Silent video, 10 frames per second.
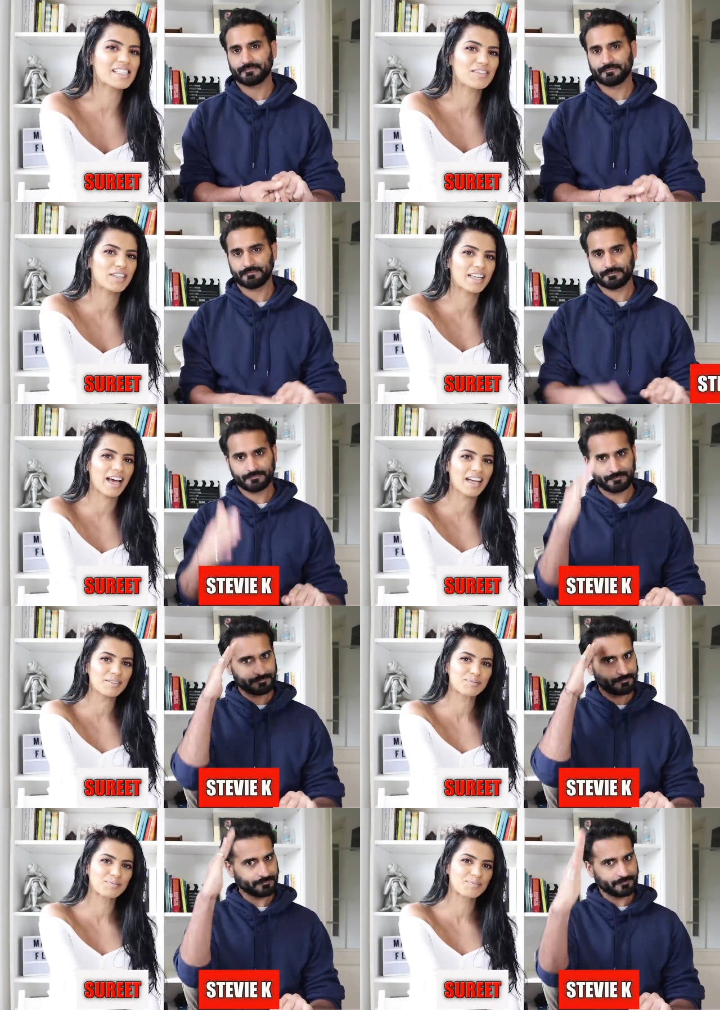Speaker 1: Stevie K.
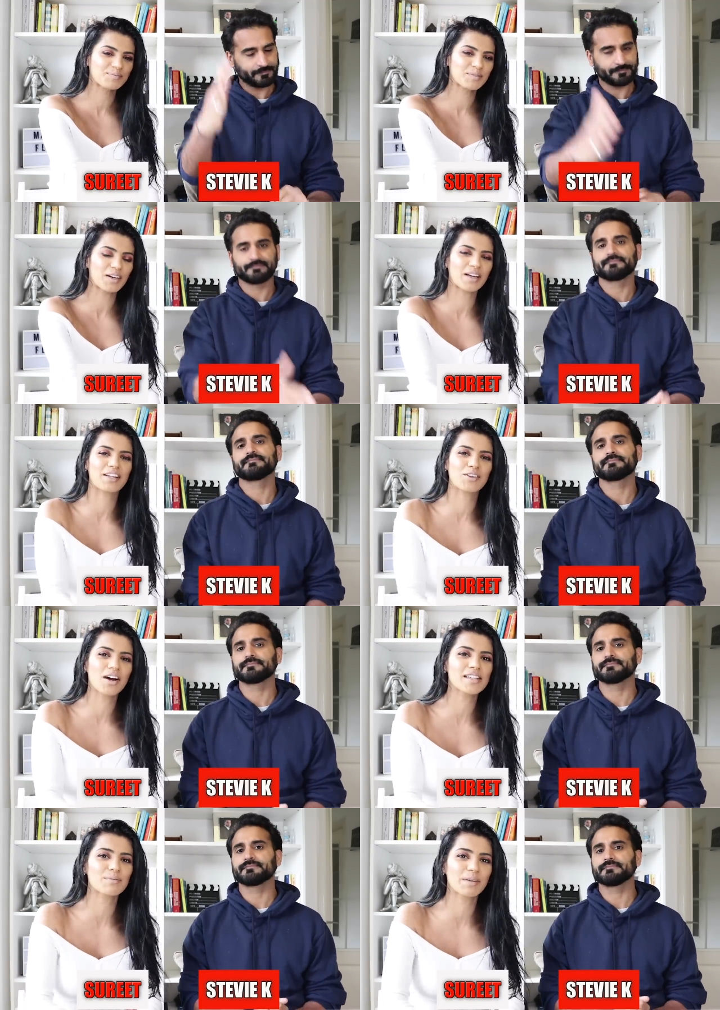Okay, you
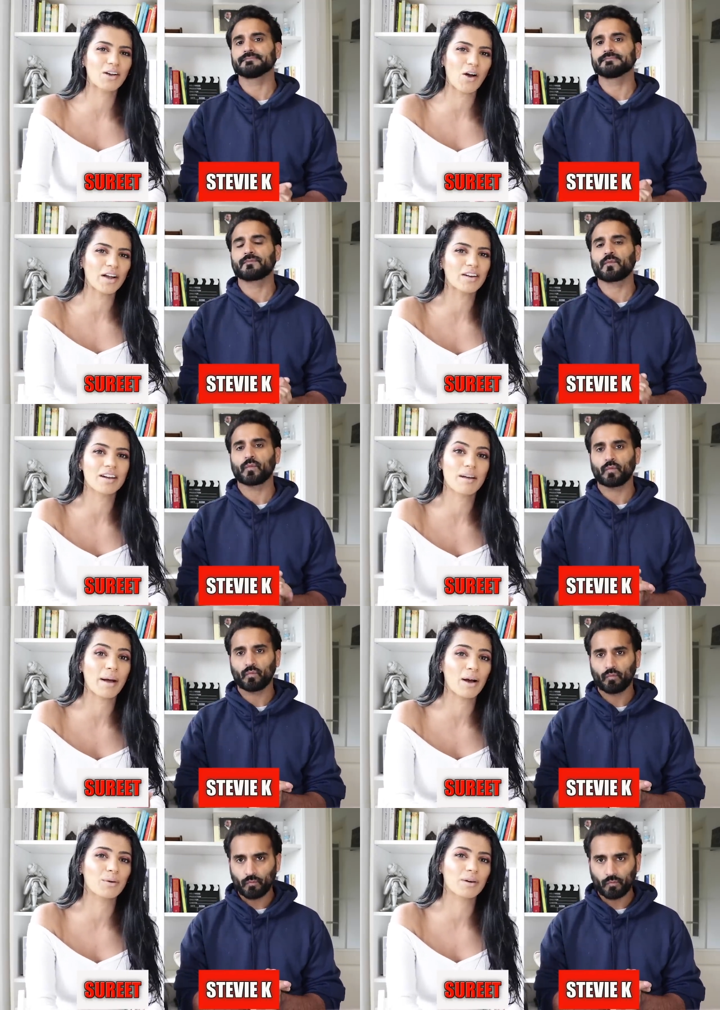guys have been going on
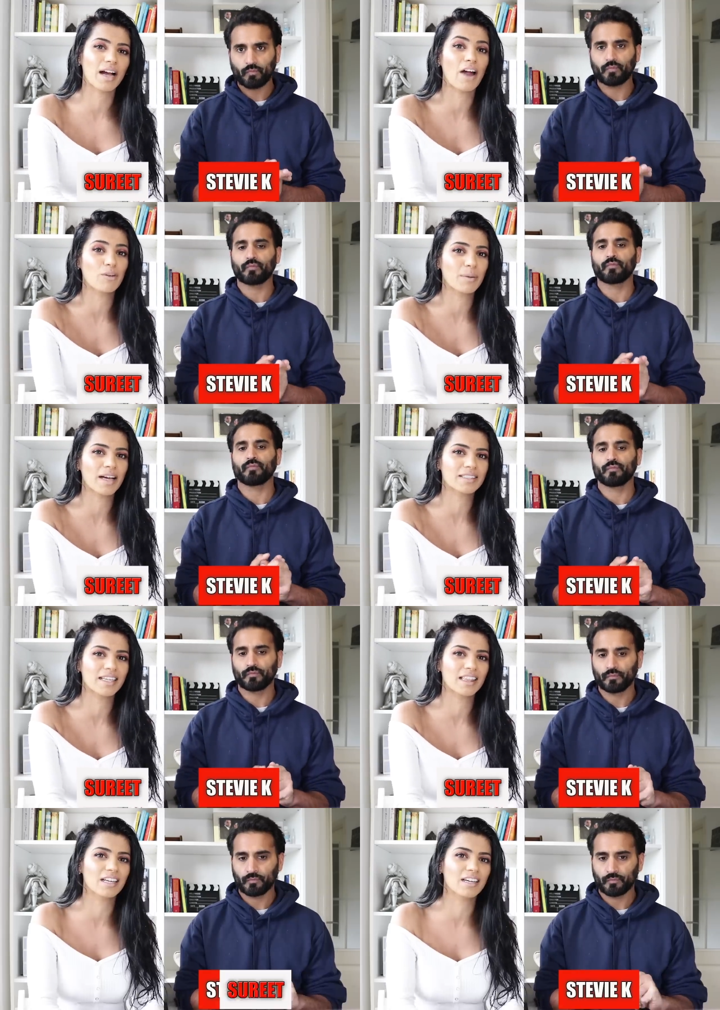about CarryMinati
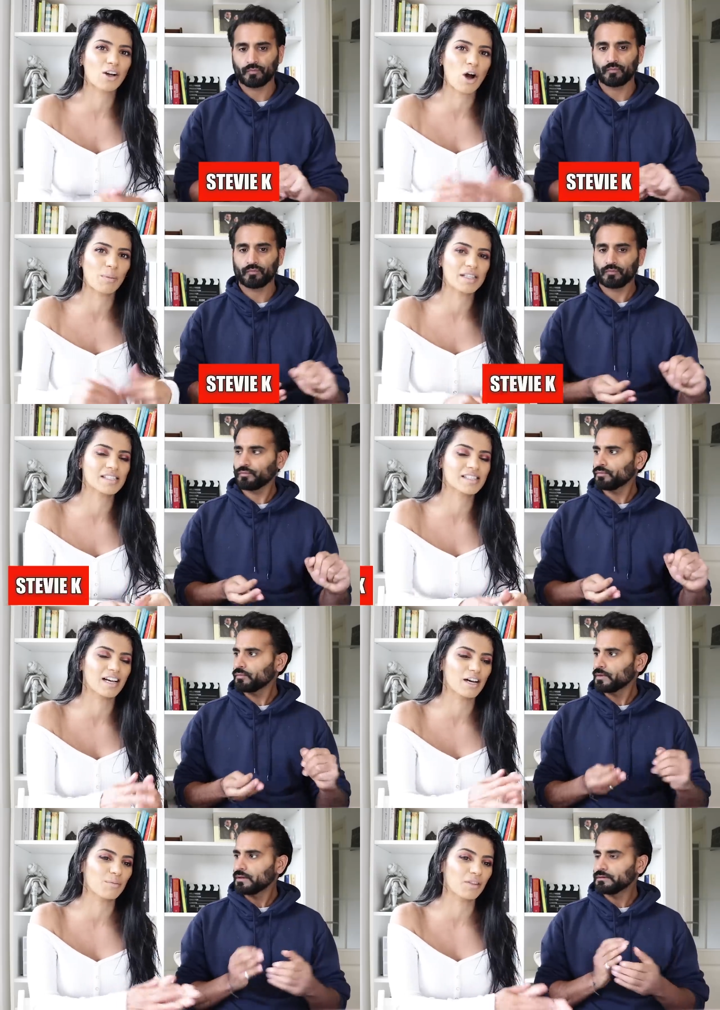in the comments
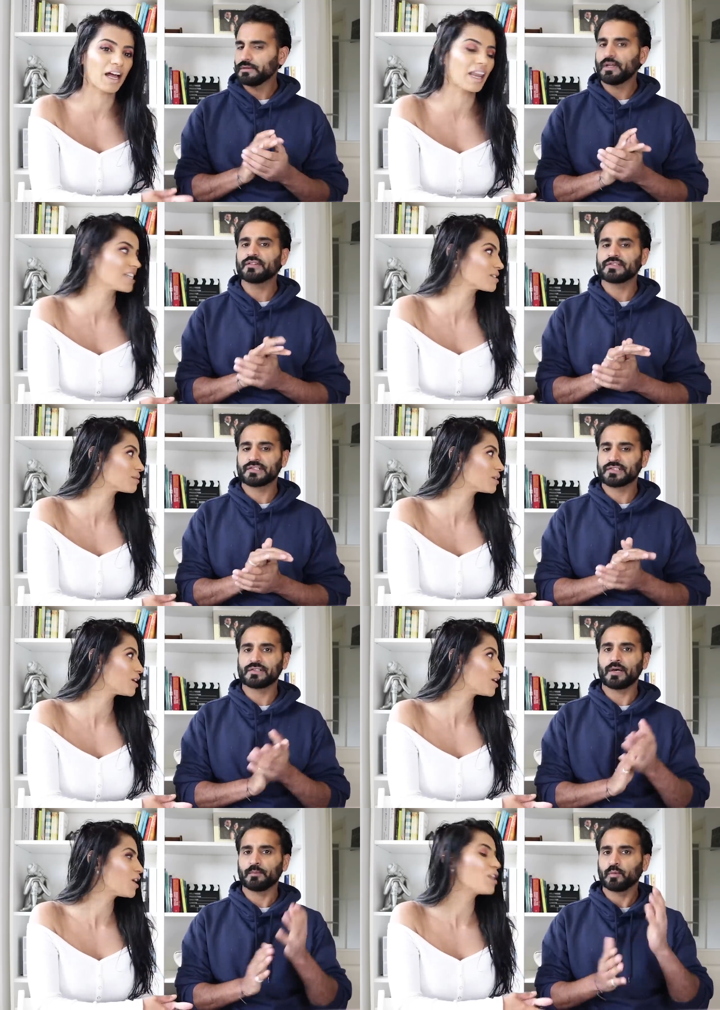um, and that.
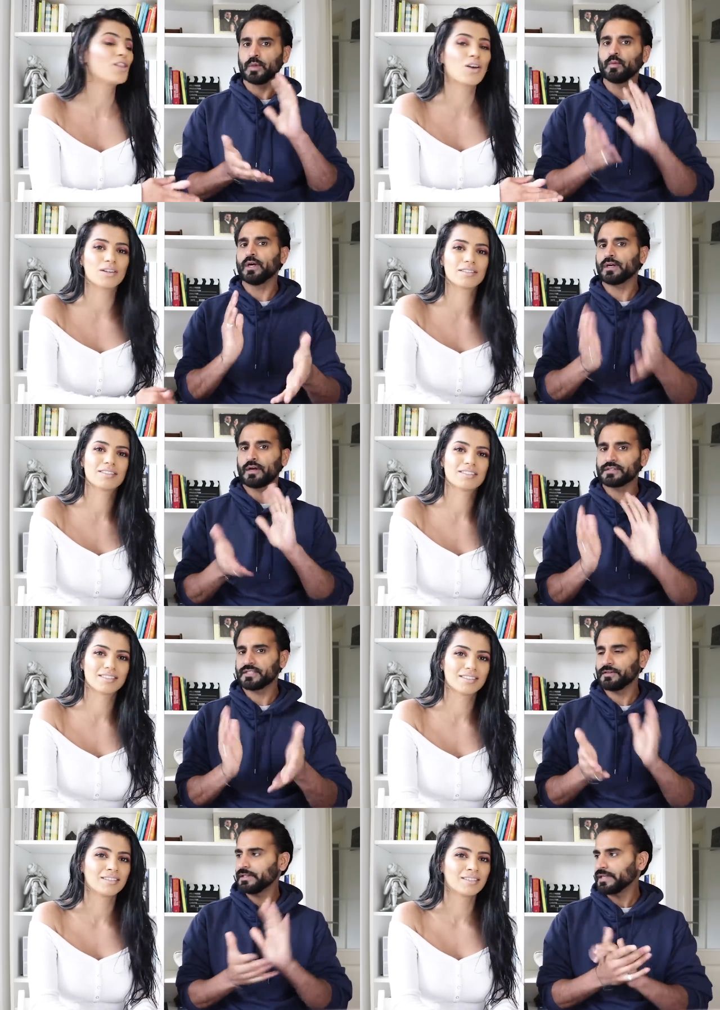Non-stop.
Speaker 2: We weren't going
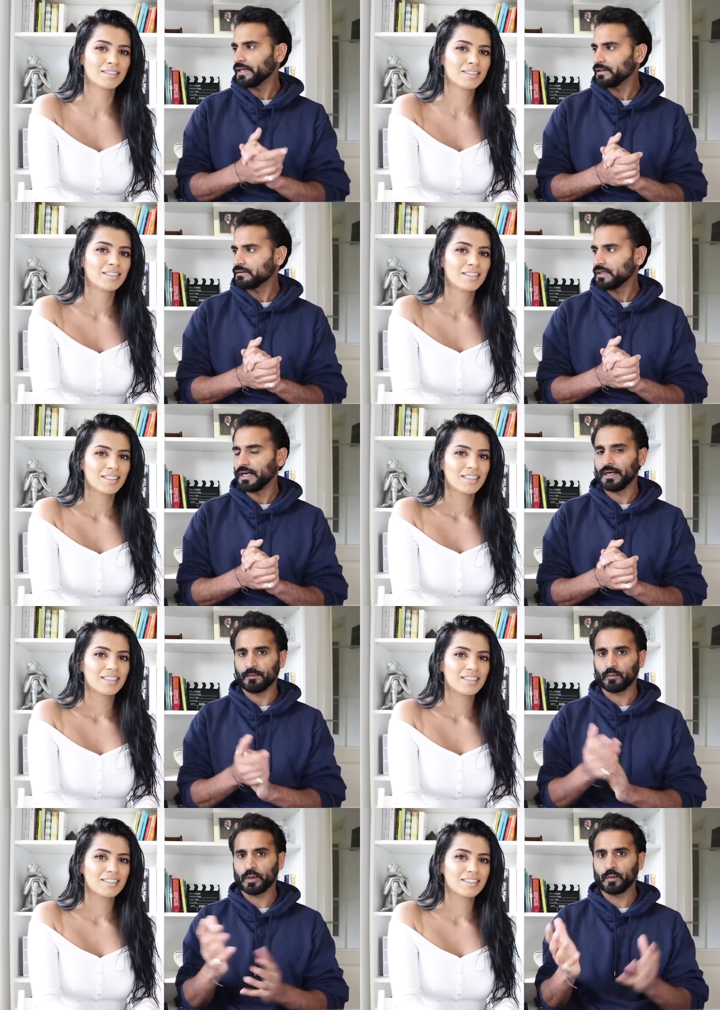to do it yet.
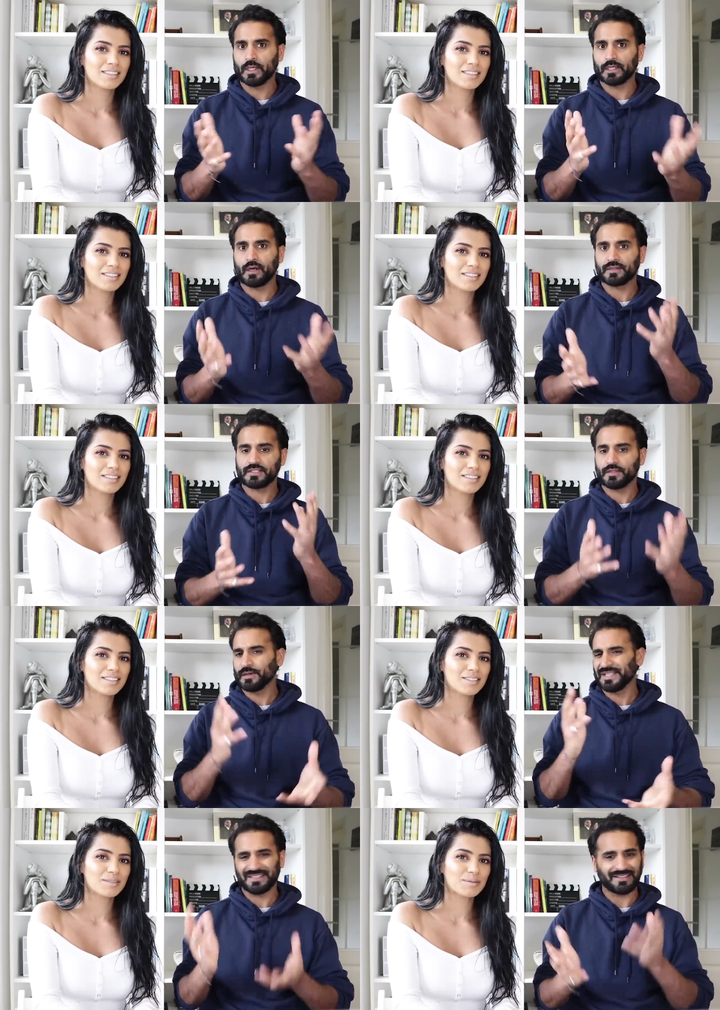Um, we were going to do
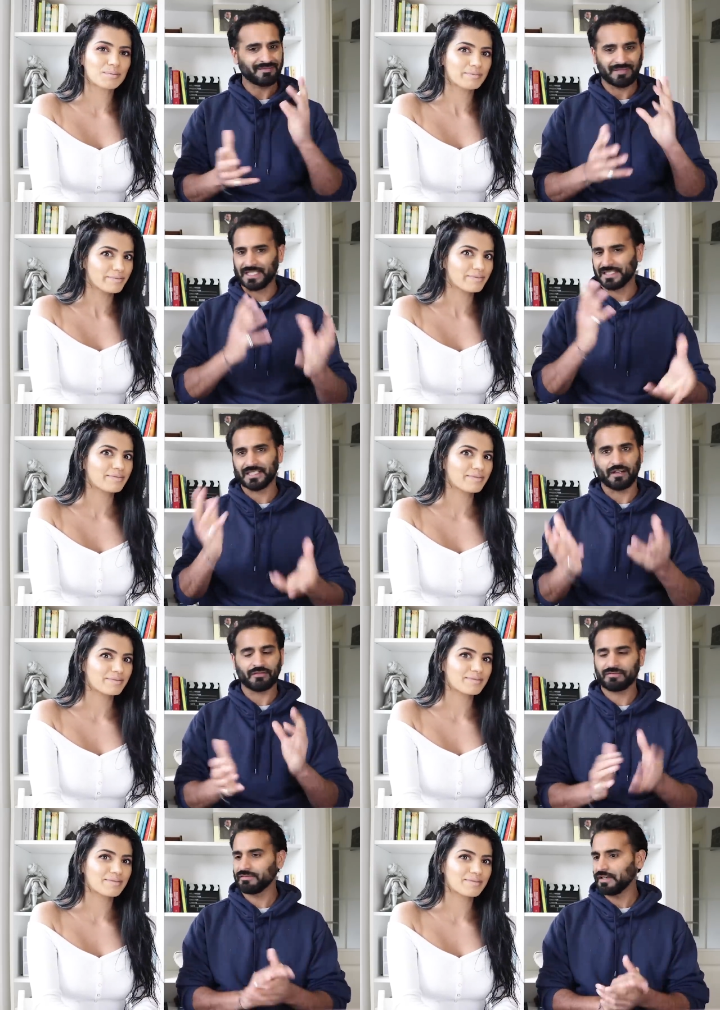it, uh, you
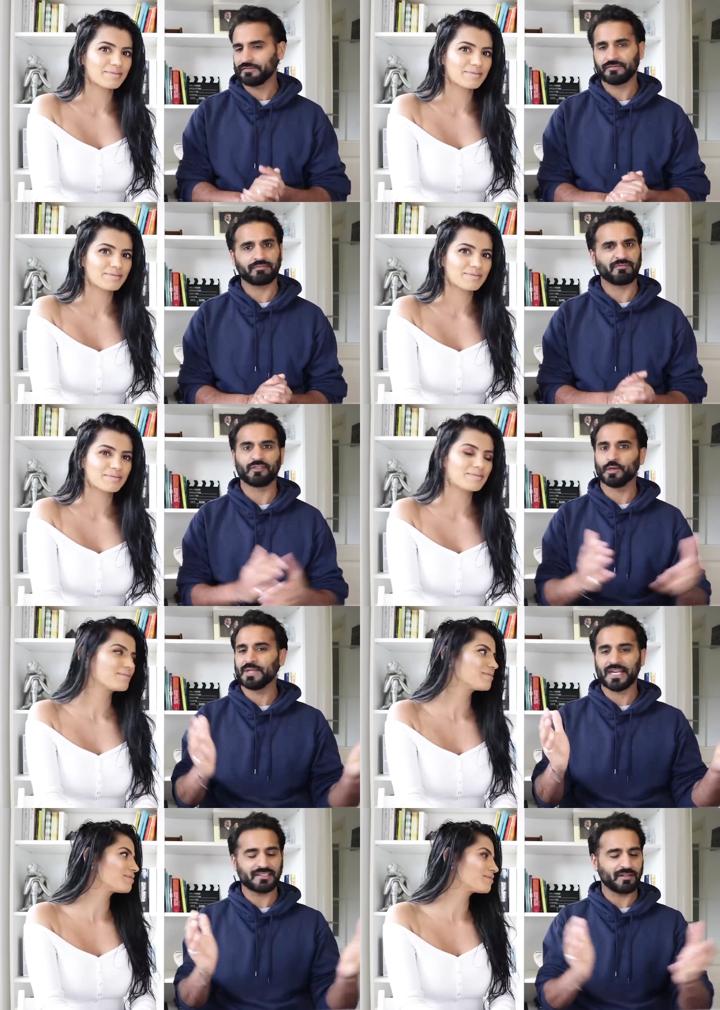know, few
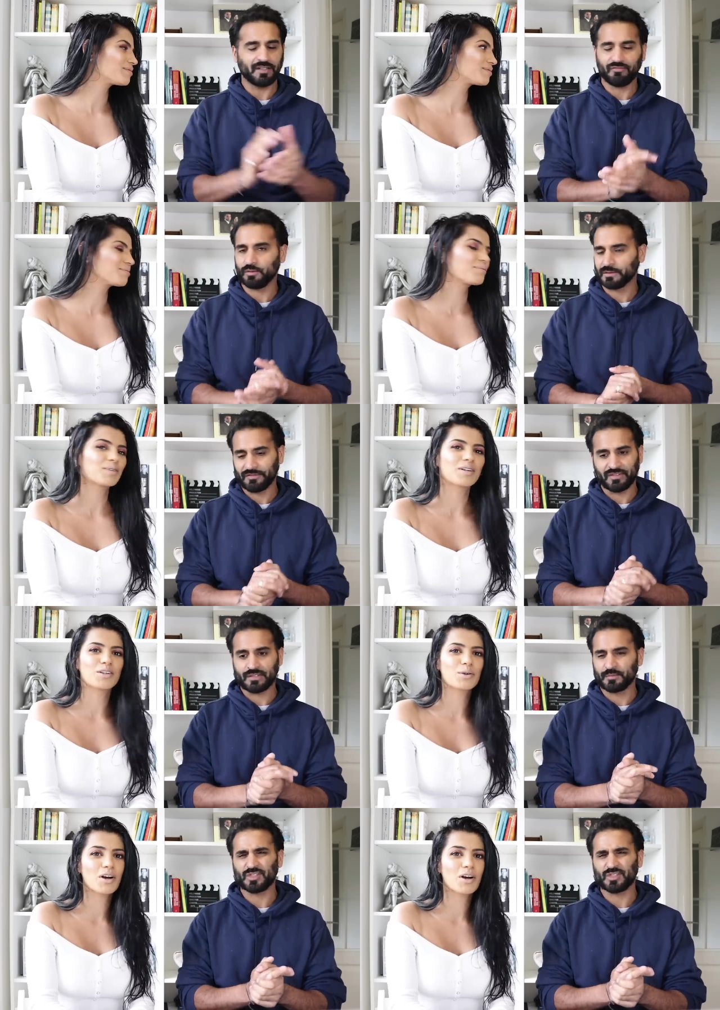days time for give well, you